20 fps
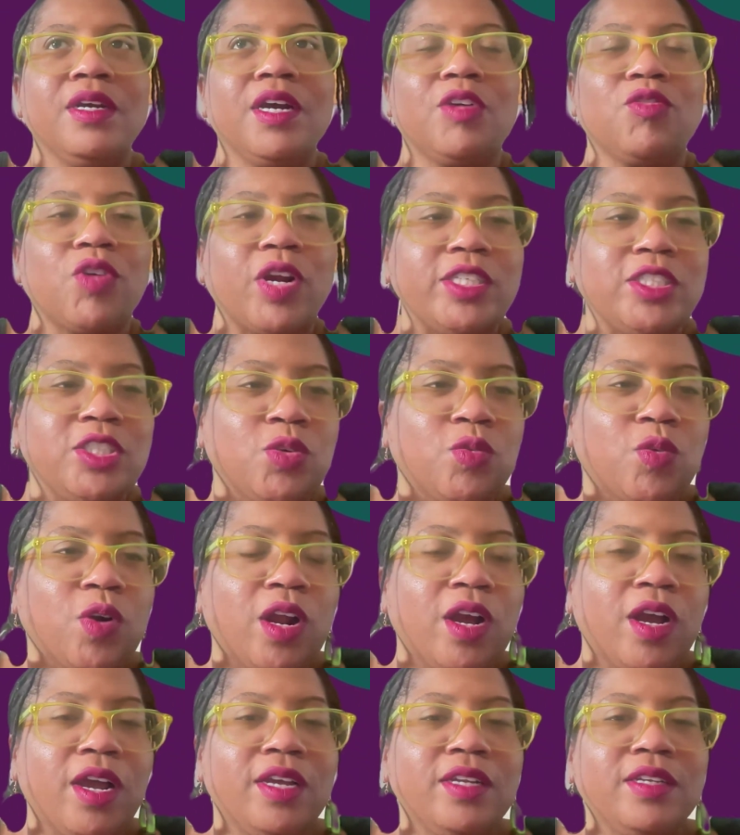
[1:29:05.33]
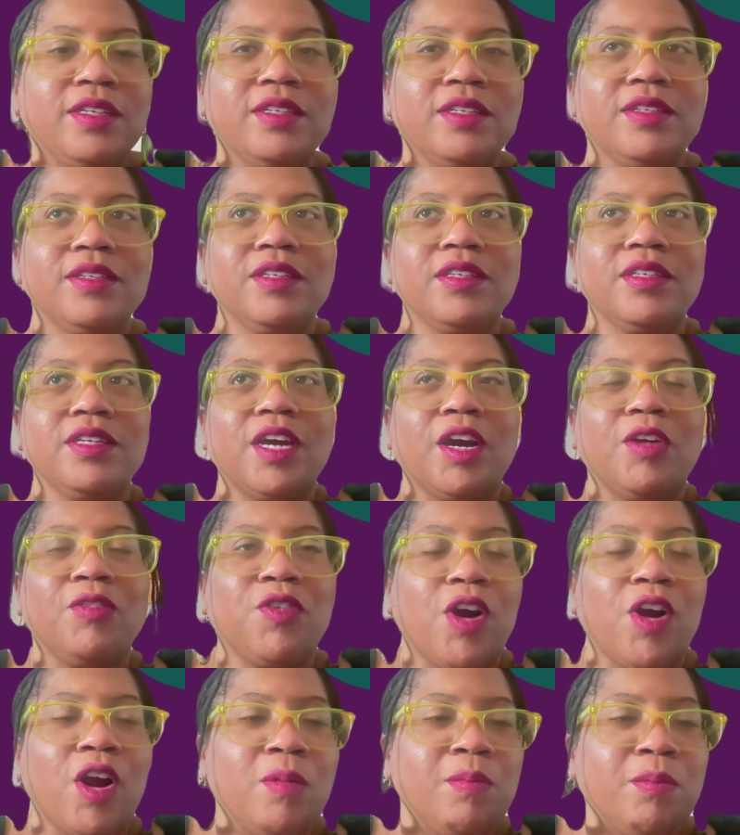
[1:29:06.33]
a restaurant, a
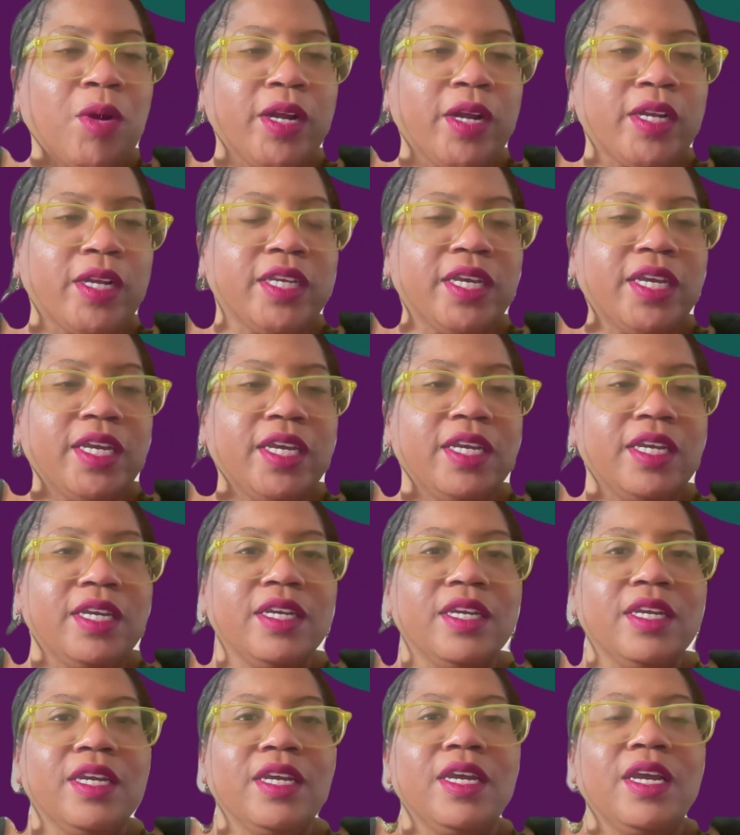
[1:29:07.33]
farm market,